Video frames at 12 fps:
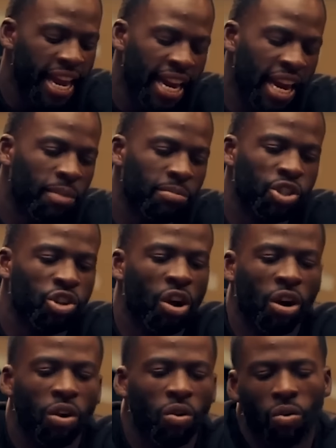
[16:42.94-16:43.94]
And I'm
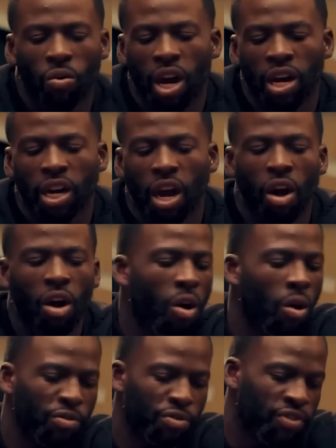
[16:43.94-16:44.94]
sure one of the
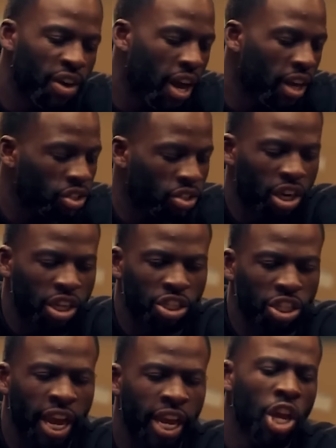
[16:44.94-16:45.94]
old going to
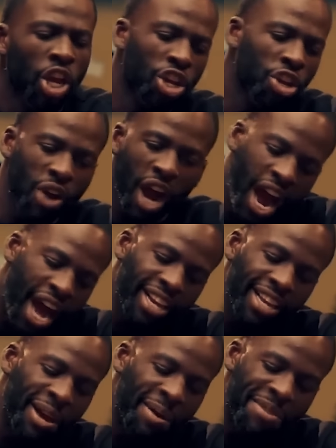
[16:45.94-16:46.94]
say, you out of your